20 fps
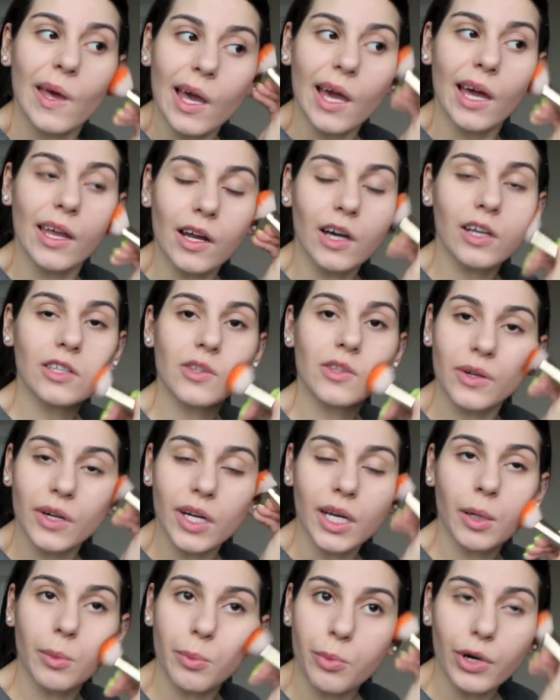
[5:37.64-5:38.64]
And also
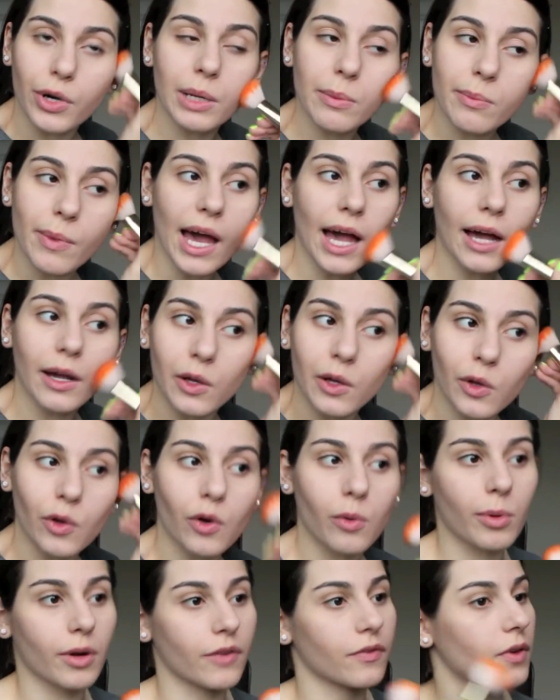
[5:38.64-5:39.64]
going to bring back a
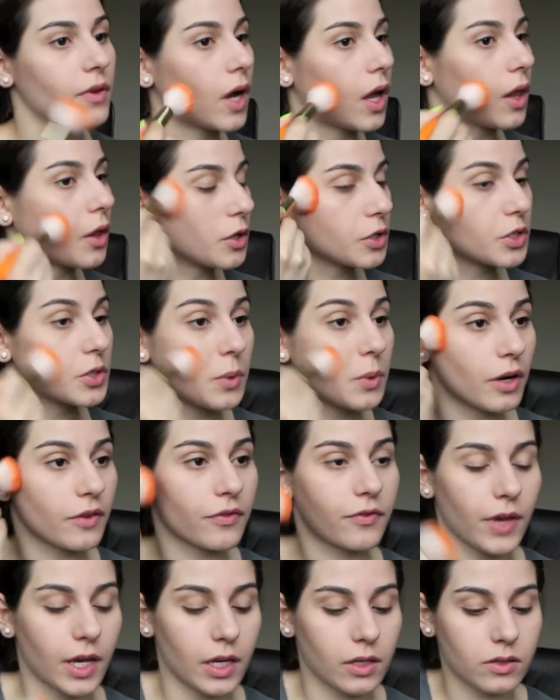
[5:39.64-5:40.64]
little bit of color to our
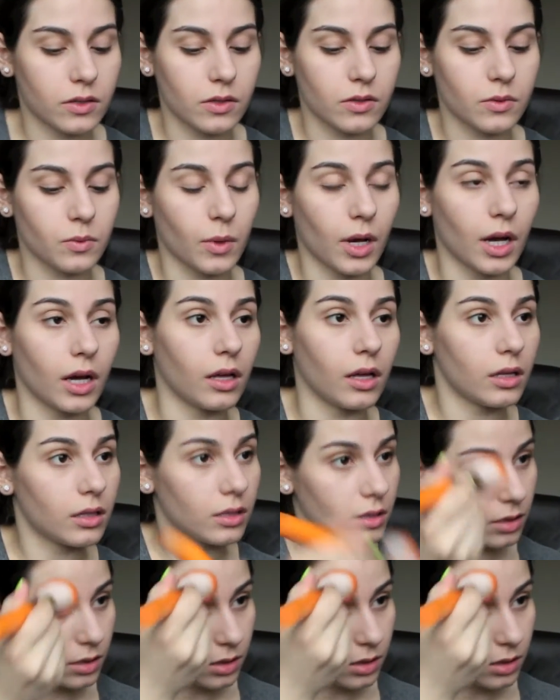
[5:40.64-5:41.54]
face as well.